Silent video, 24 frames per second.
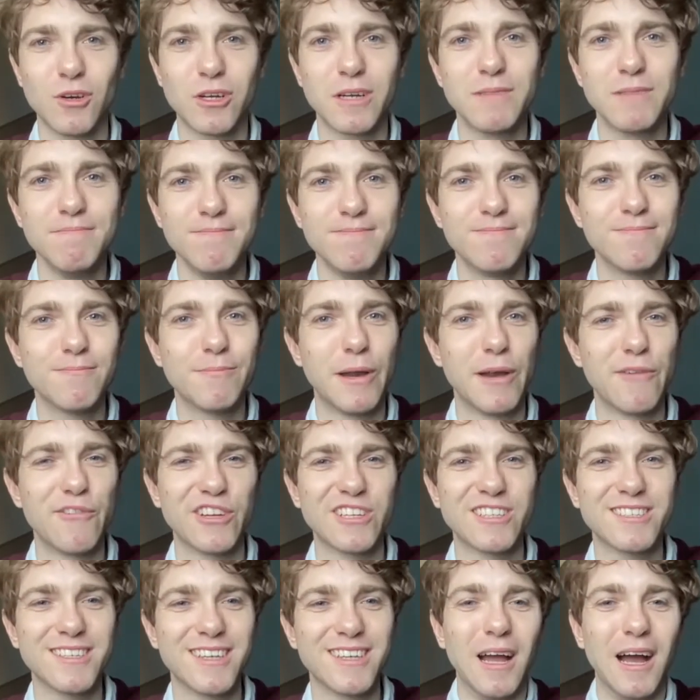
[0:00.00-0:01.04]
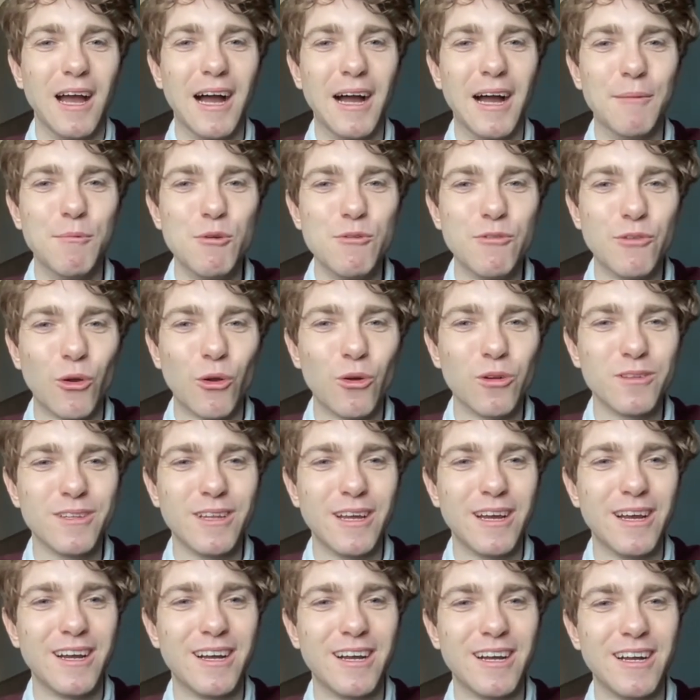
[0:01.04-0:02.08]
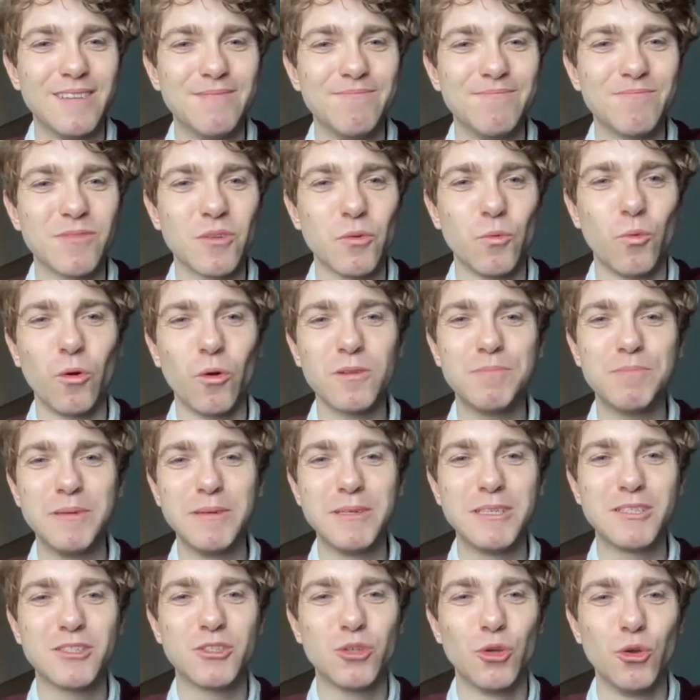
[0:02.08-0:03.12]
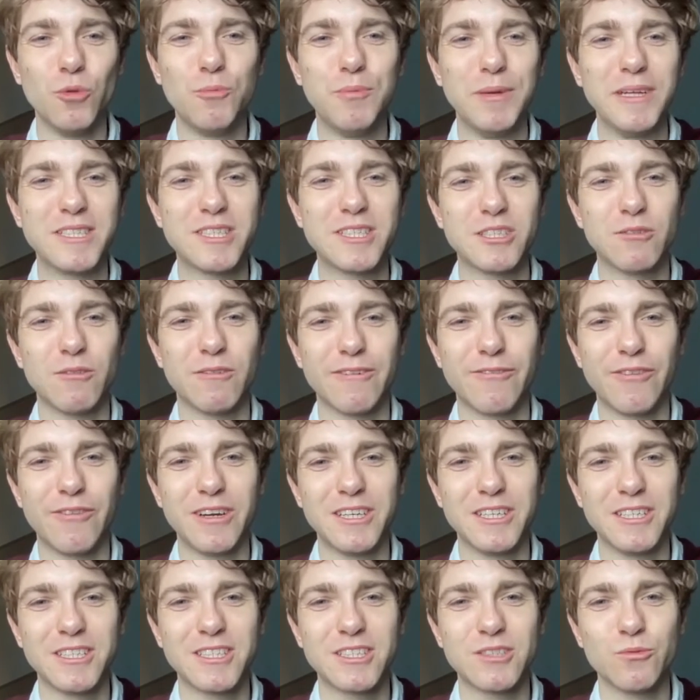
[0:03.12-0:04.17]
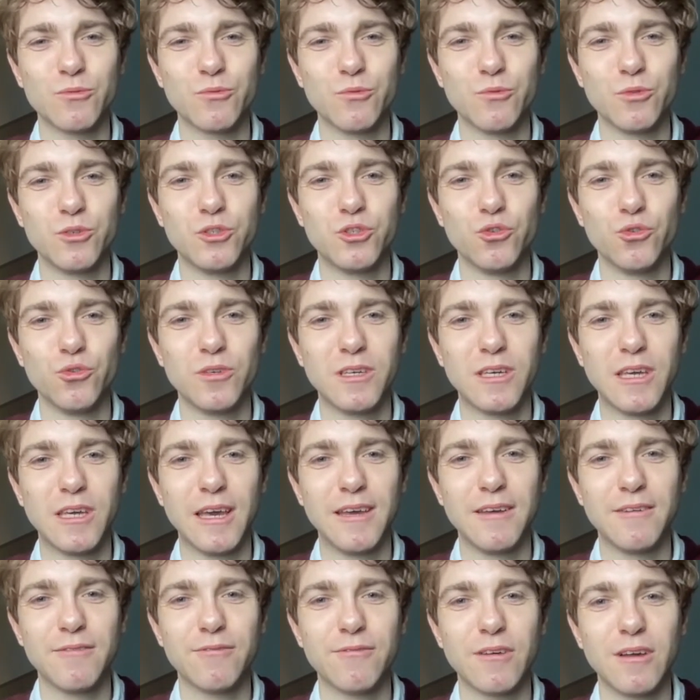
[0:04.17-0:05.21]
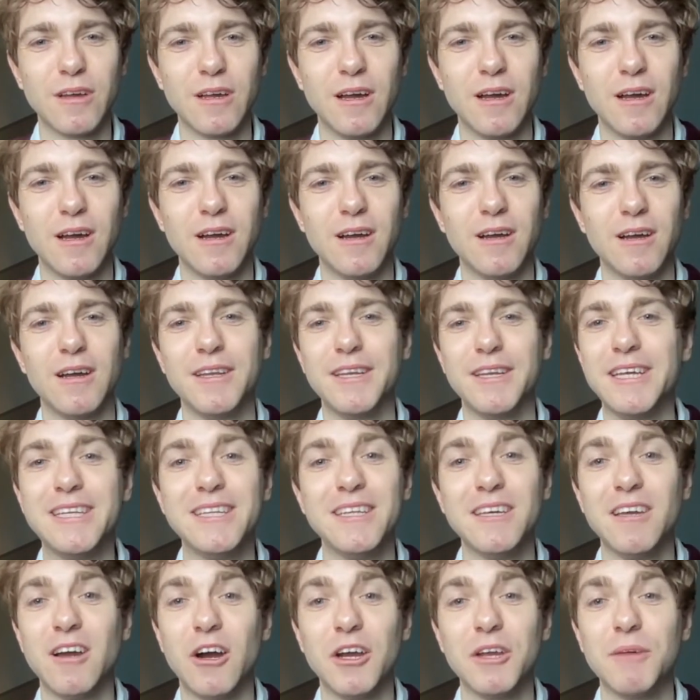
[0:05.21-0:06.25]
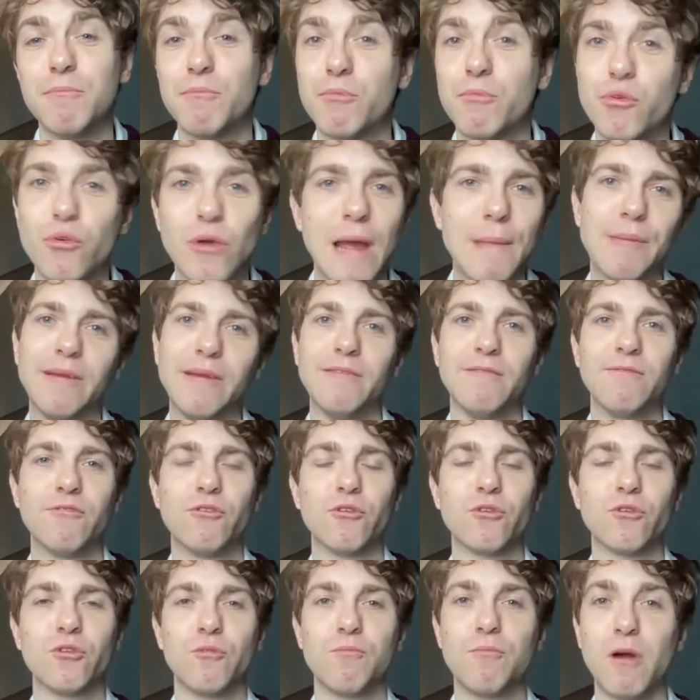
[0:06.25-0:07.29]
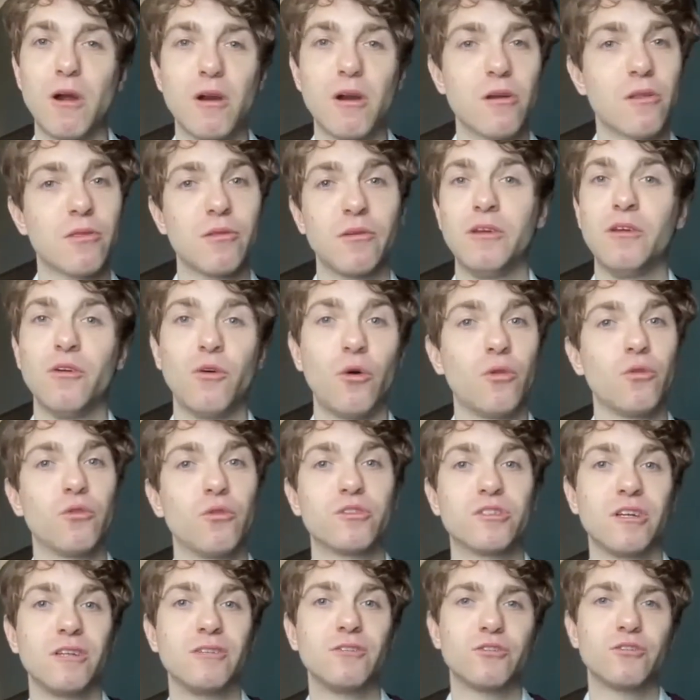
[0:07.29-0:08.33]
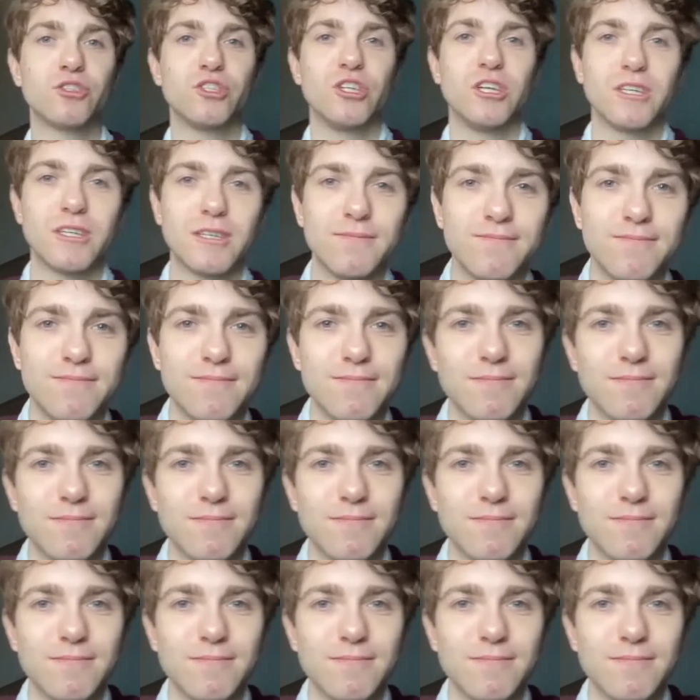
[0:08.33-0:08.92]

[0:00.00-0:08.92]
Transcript: Okay, perfect. Moving on, what two pieces of advice would you give an ADI prepping for their Part 3 or their standards check?